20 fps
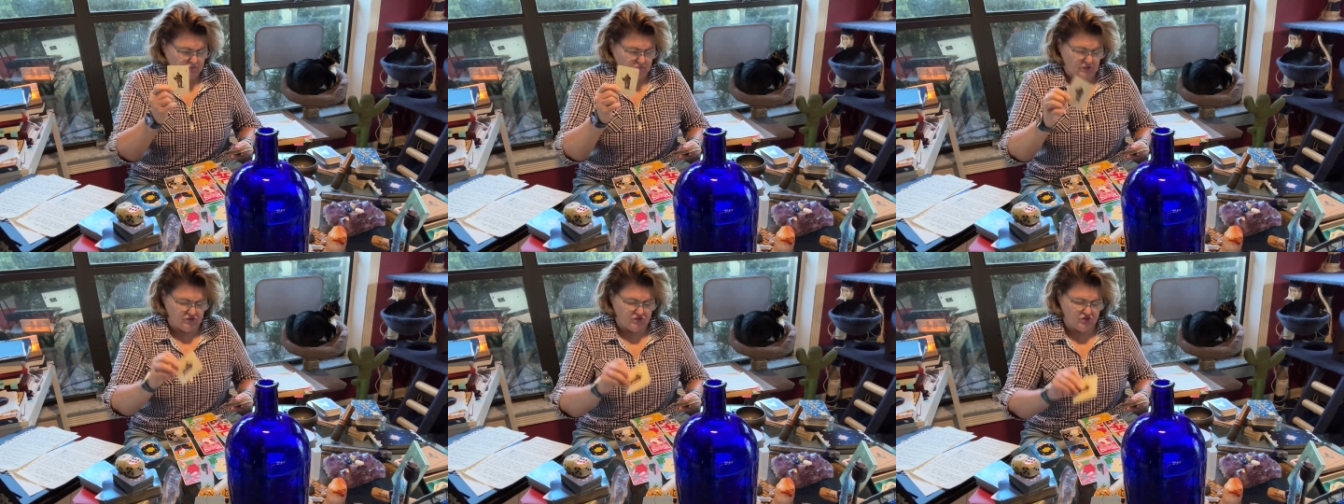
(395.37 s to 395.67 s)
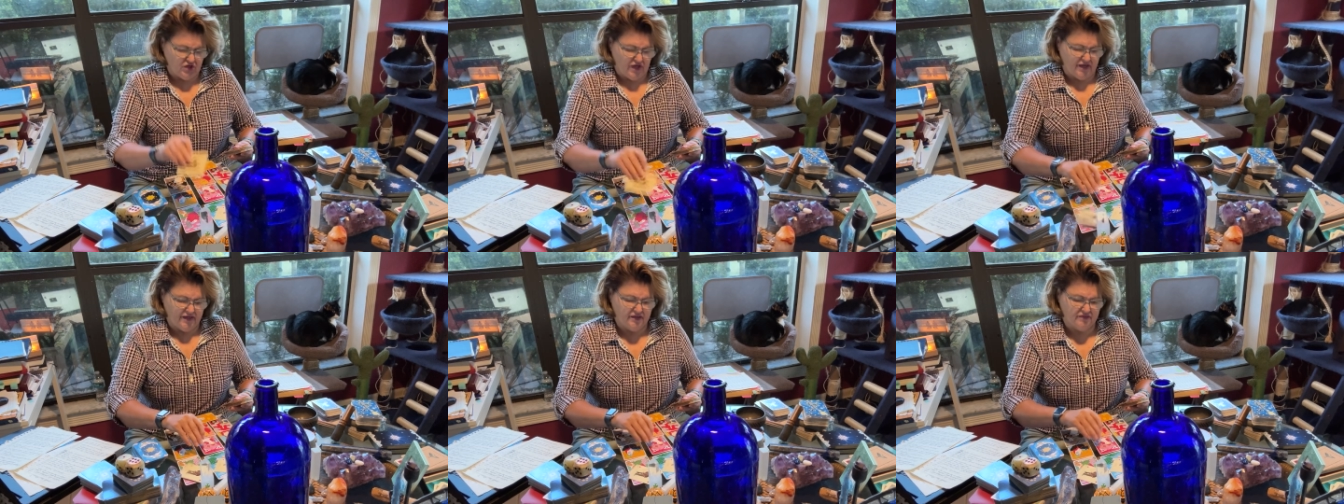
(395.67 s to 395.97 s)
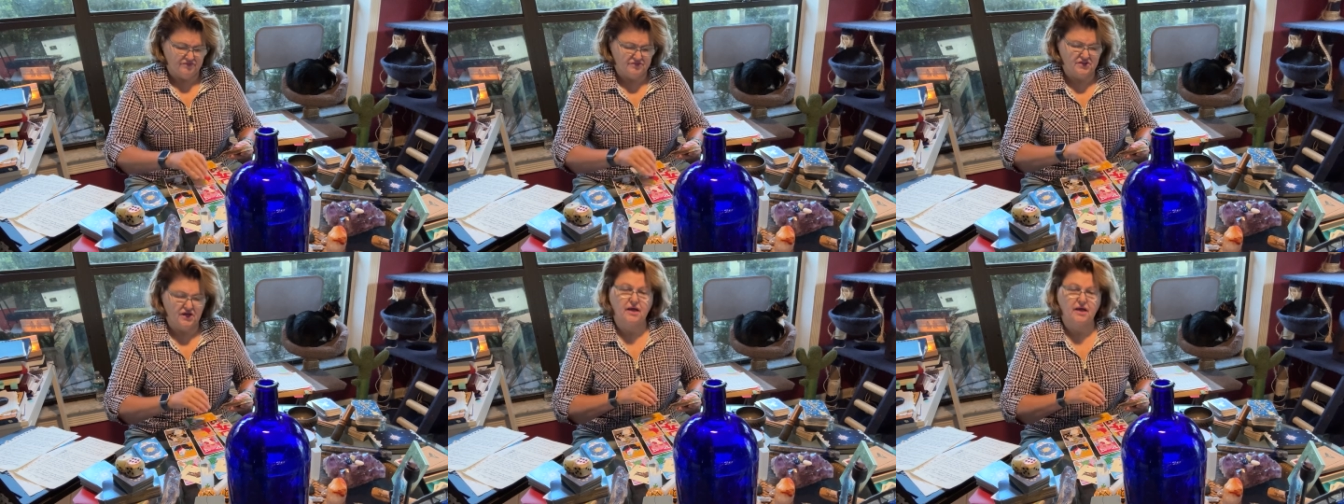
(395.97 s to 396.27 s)
Jack
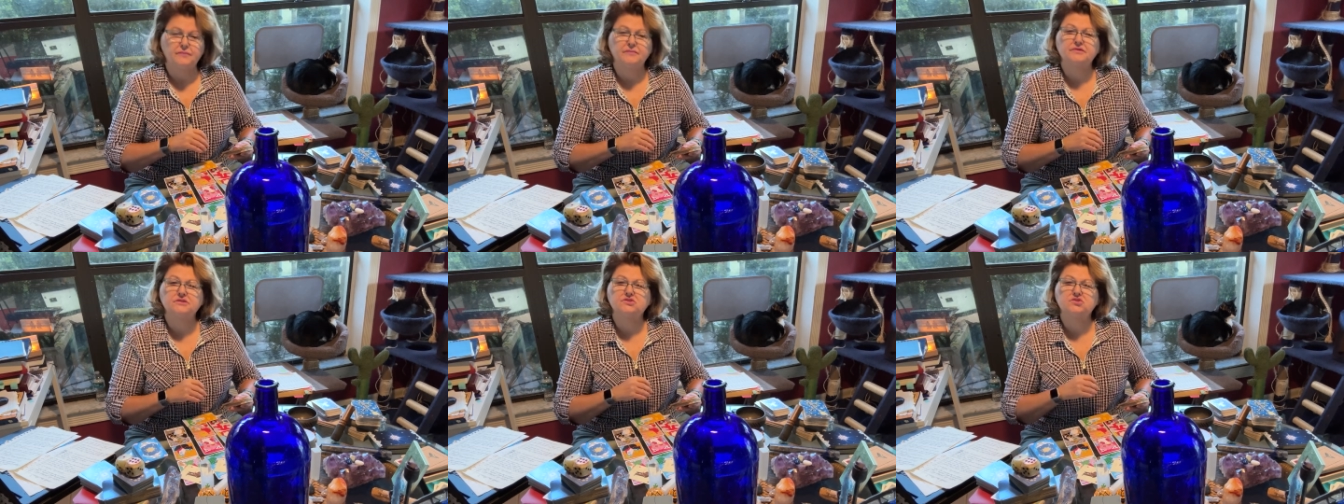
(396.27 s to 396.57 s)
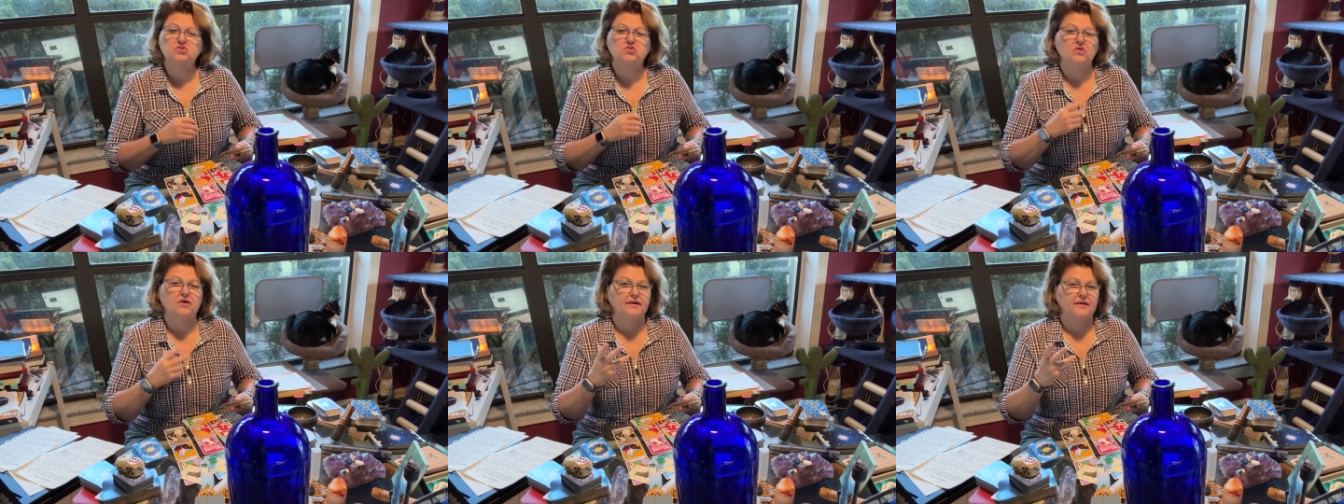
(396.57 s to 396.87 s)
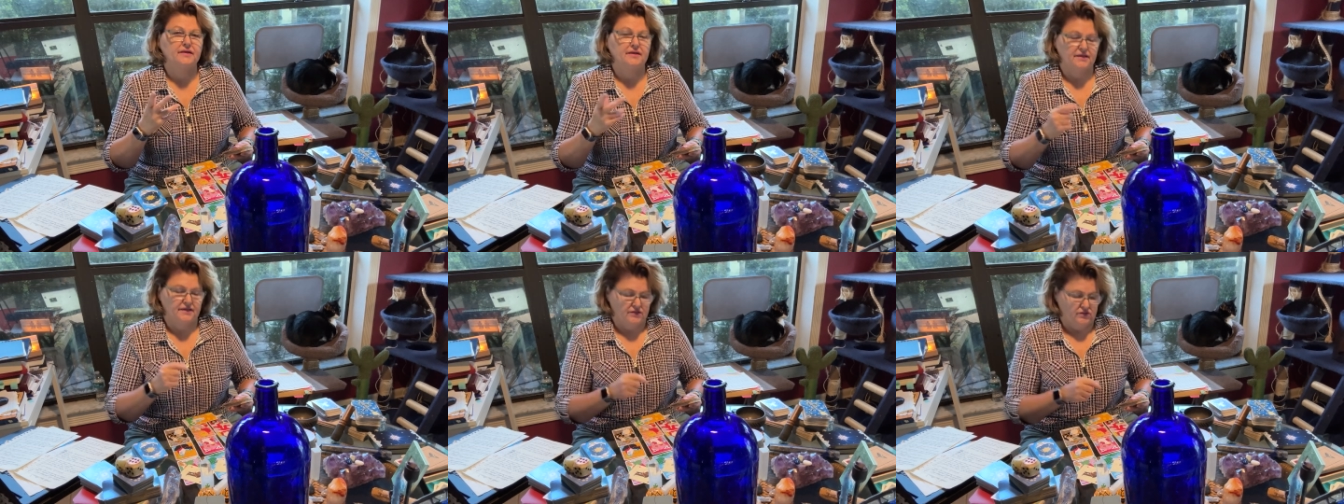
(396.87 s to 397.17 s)
of Diamonds,
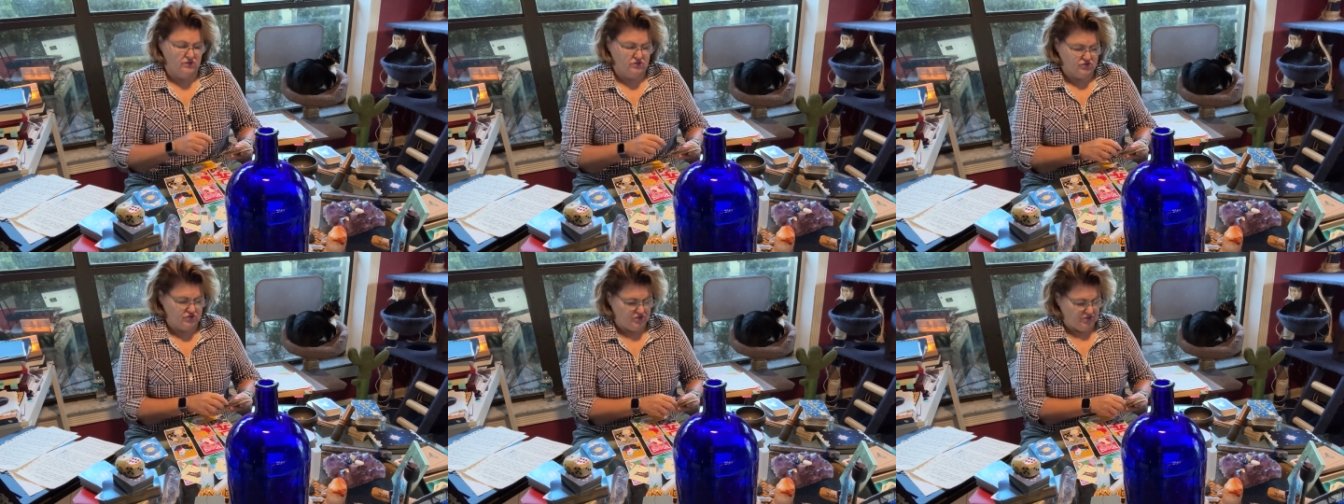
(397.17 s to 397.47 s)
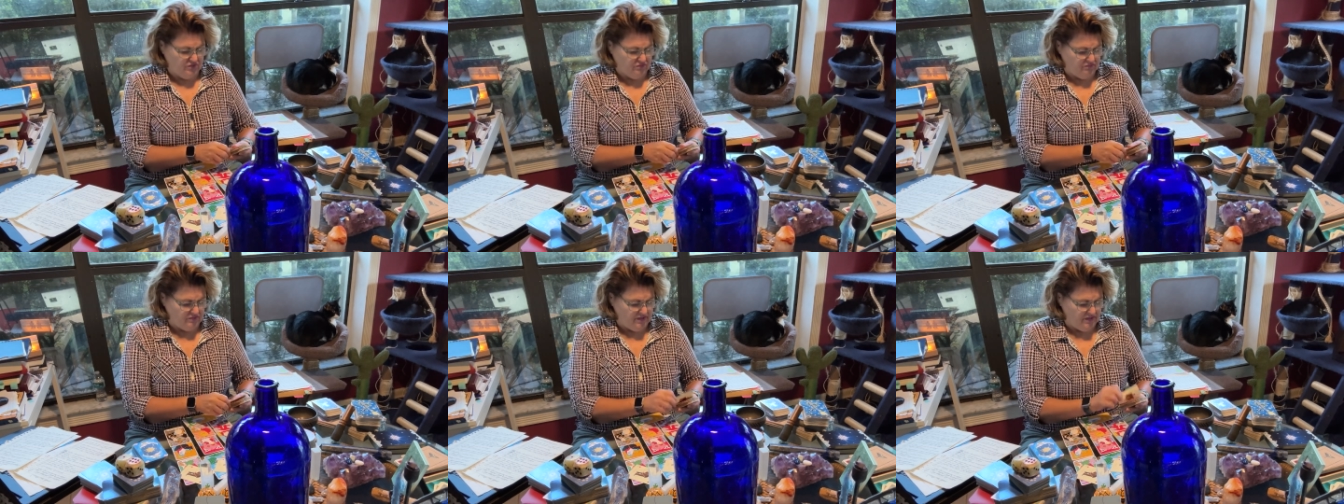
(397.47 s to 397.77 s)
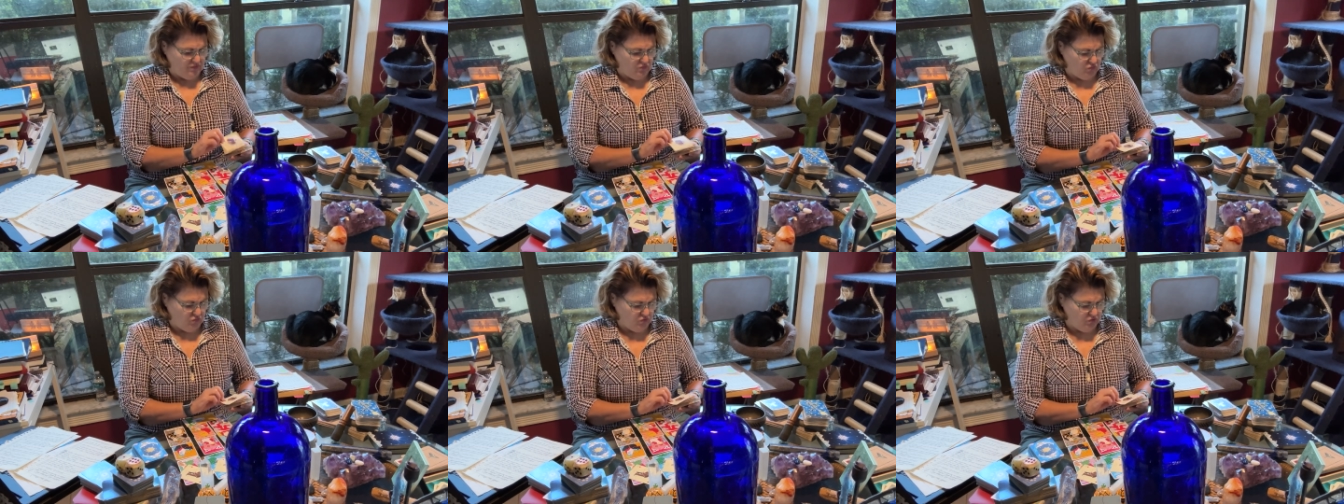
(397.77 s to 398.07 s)
great energy
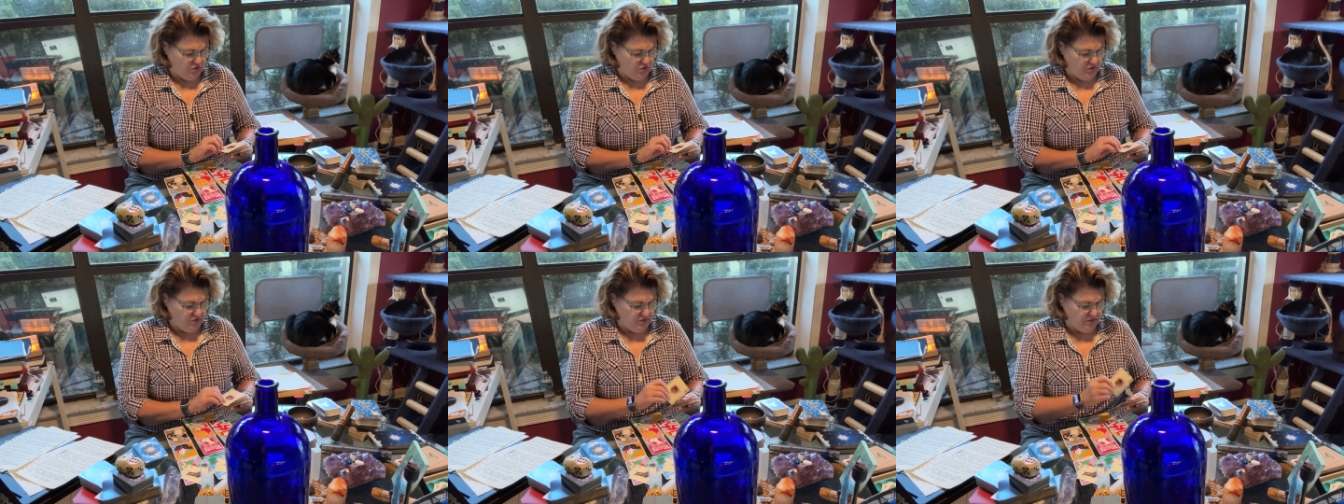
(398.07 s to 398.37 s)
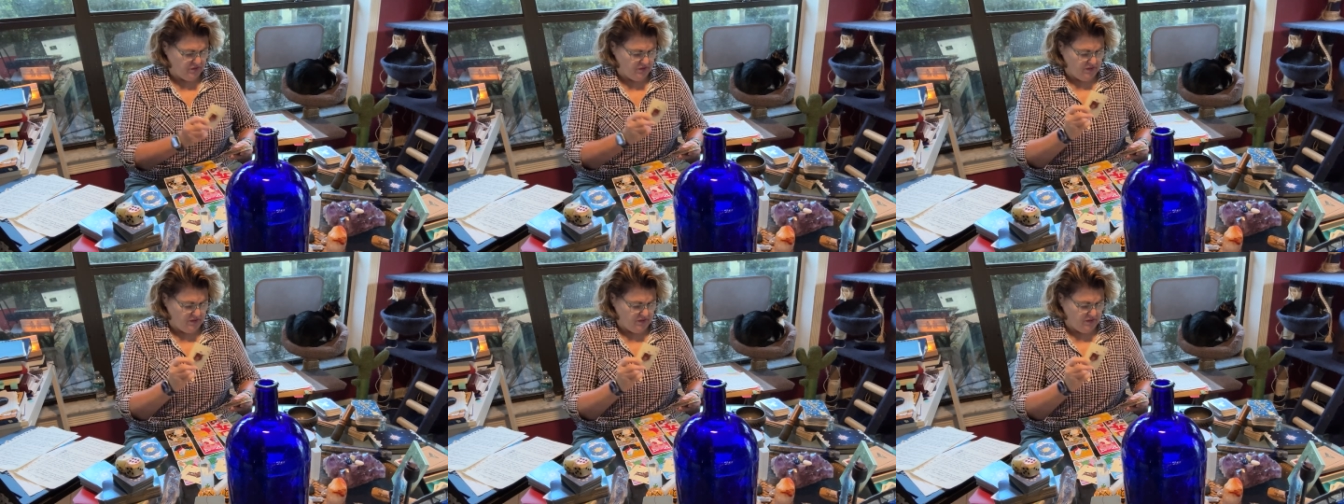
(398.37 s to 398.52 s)
around work.